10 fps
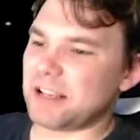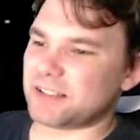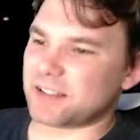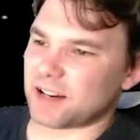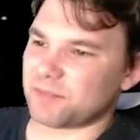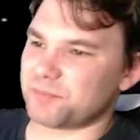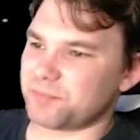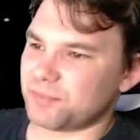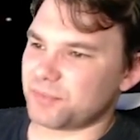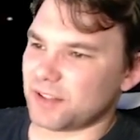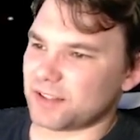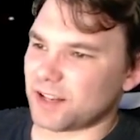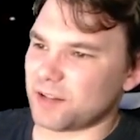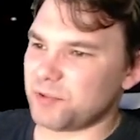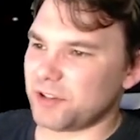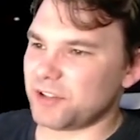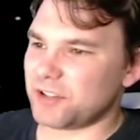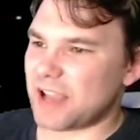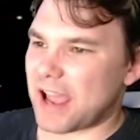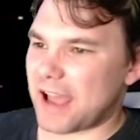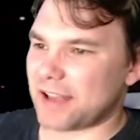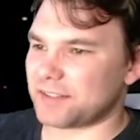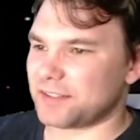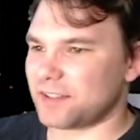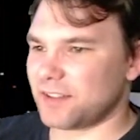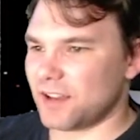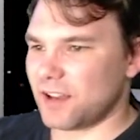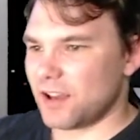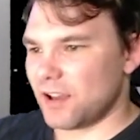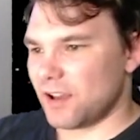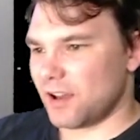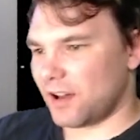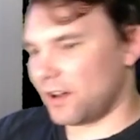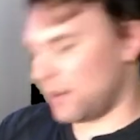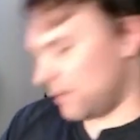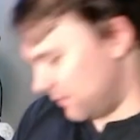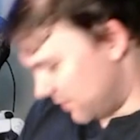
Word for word: It's got a it's got a pretty good cast of